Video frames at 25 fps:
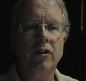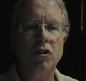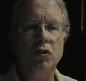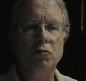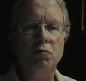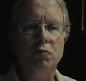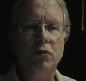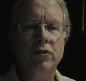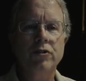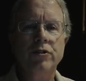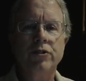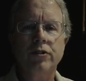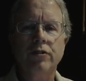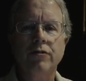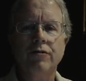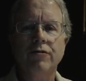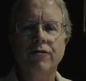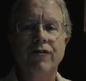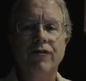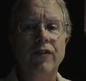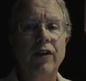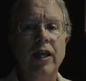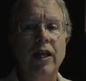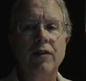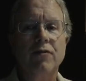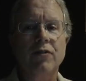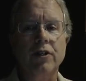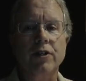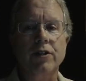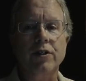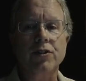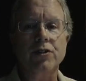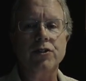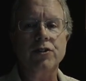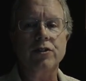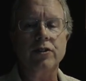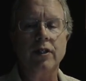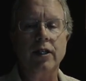Ubuntu
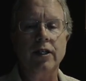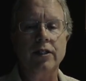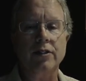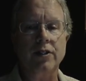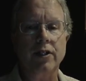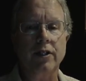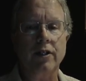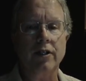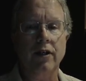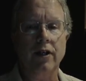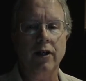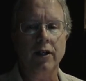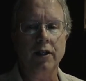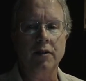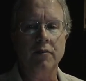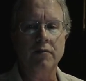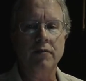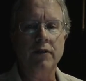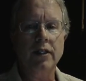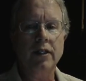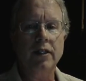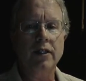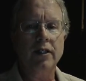flavors, as they call them.